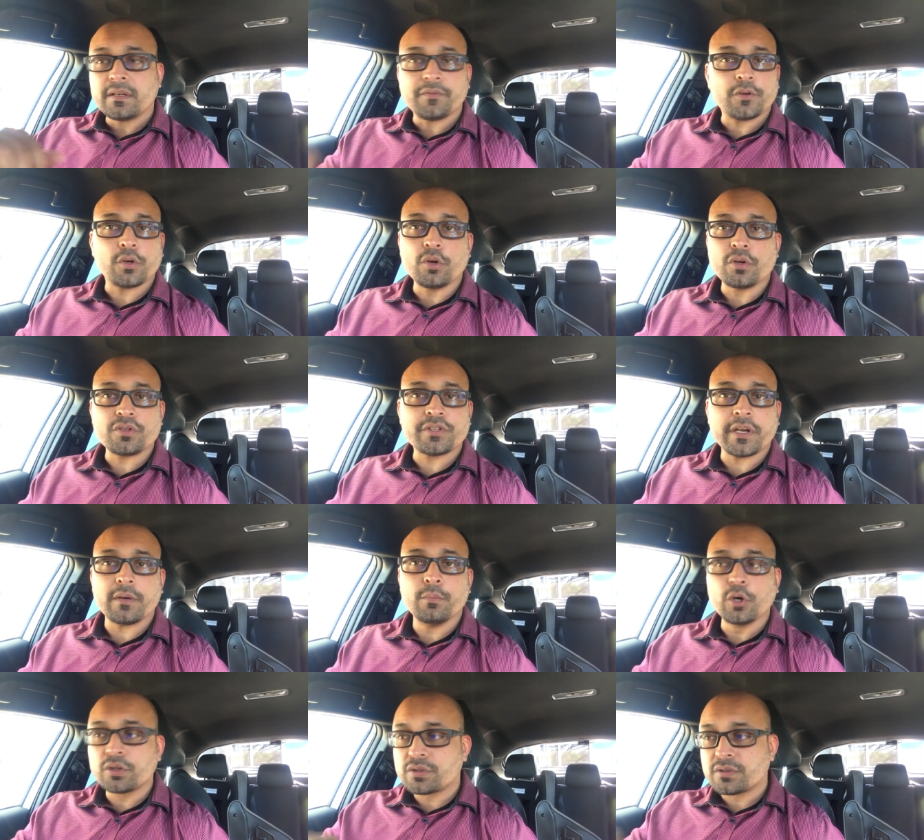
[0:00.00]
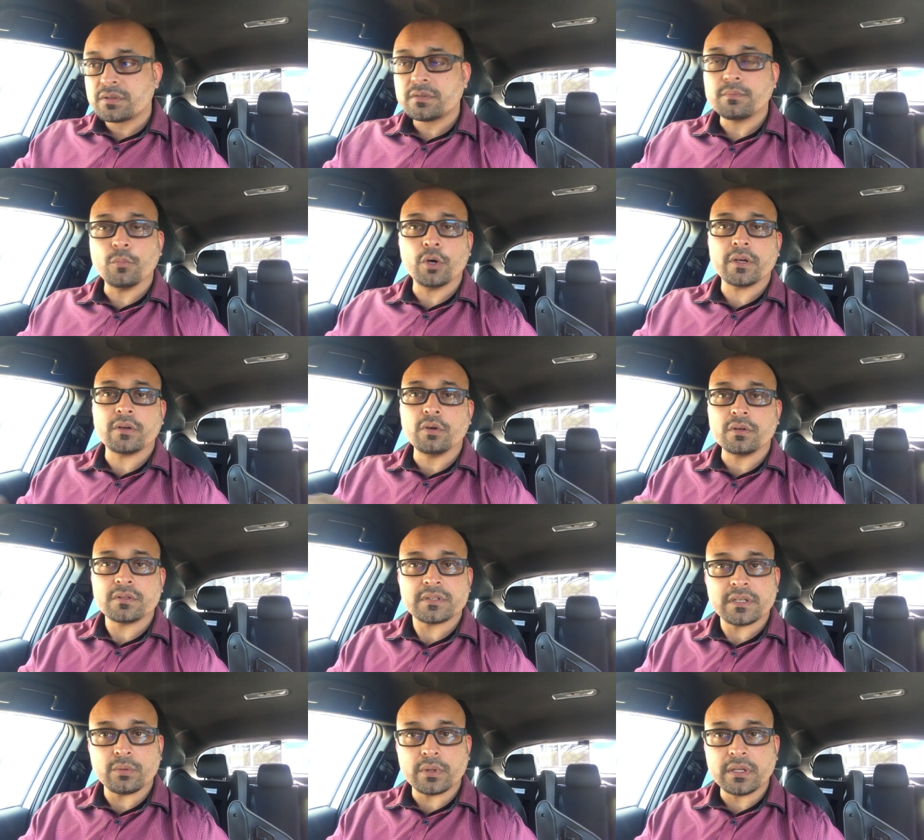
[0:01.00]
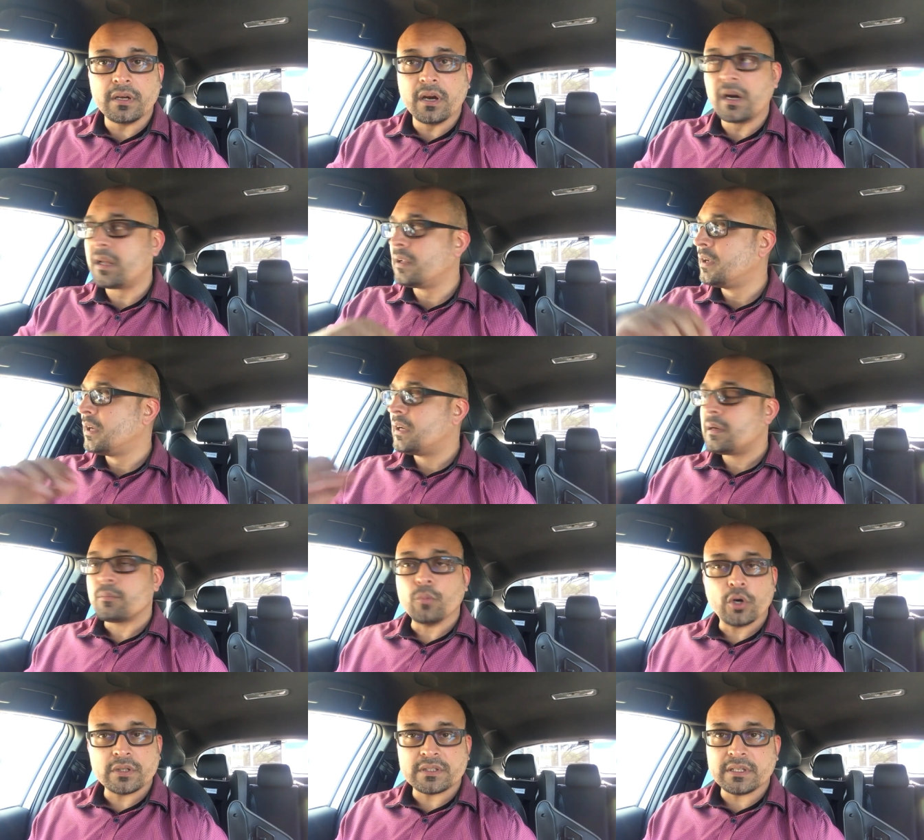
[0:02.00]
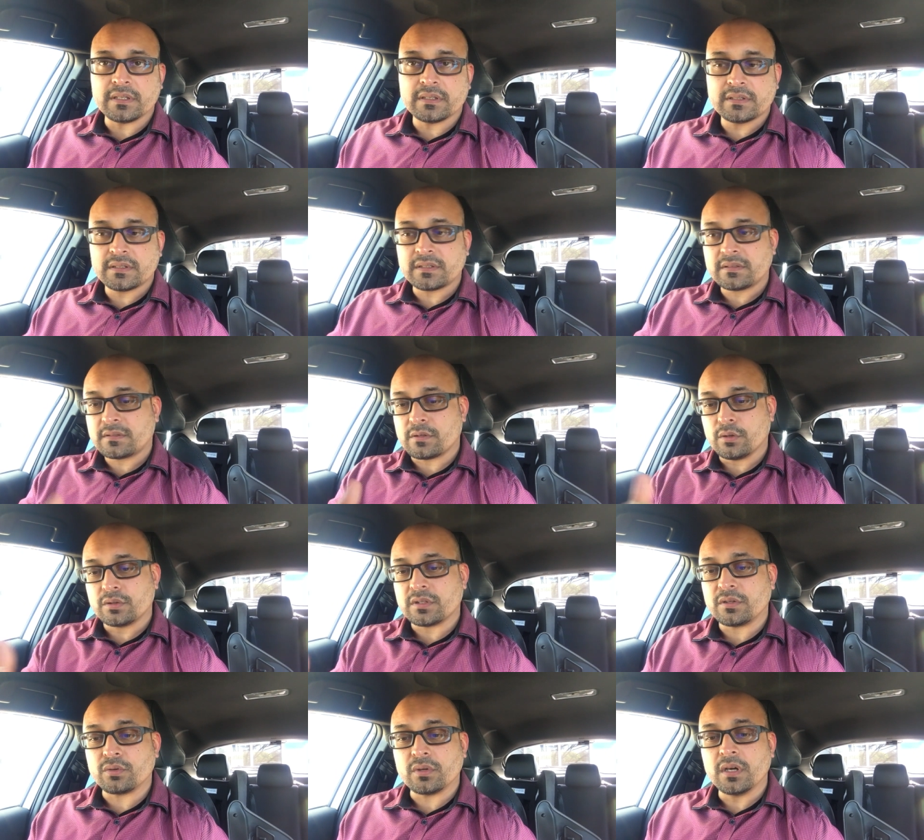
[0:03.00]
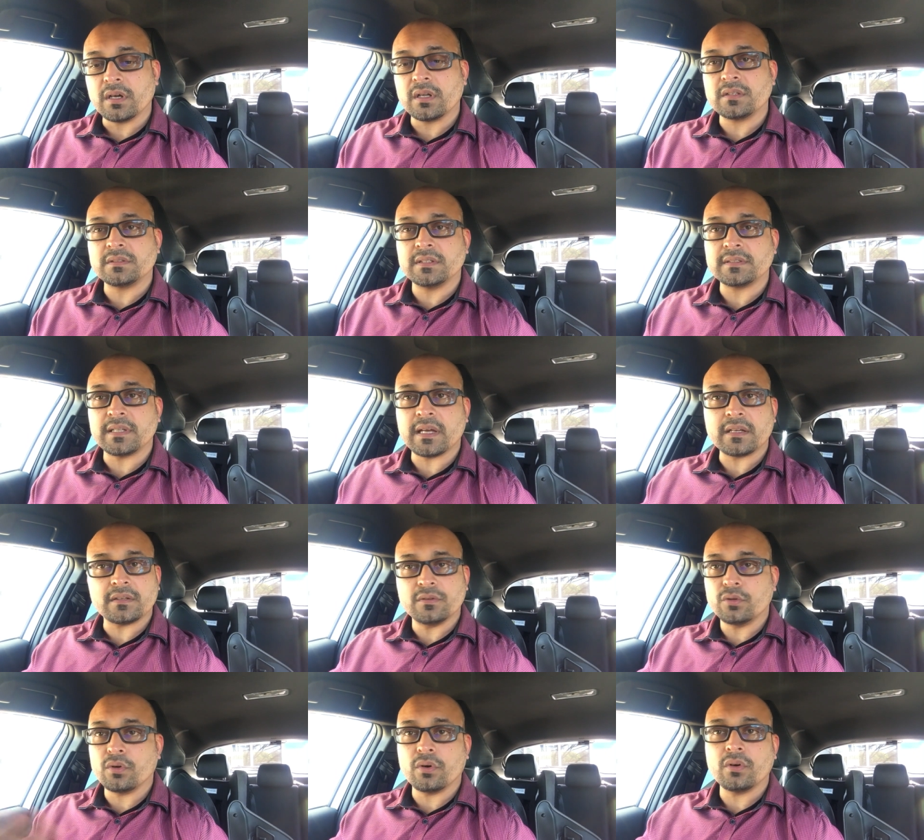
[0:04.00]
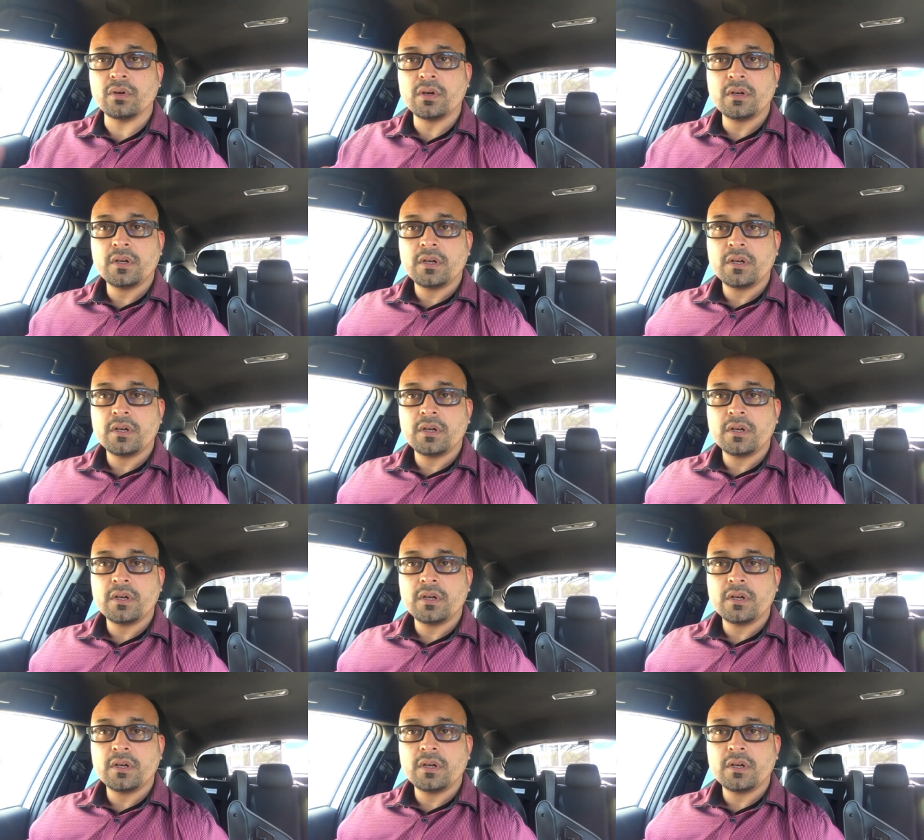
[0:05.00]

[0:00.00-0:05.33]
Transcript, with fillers: If you're going to share books, boy going to sit with girl, boy sits closer to girls, this, that, no